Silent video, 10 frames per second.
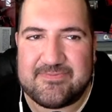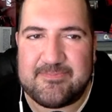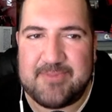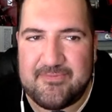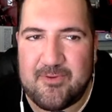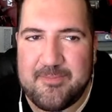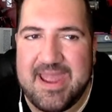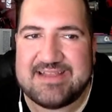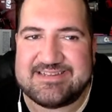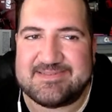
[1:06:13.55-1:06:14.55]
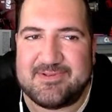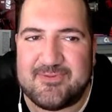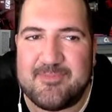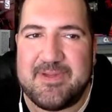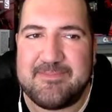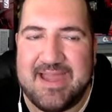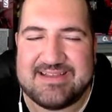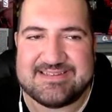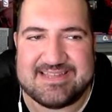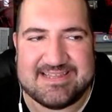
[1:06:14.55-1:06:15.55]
before matches, before big matches.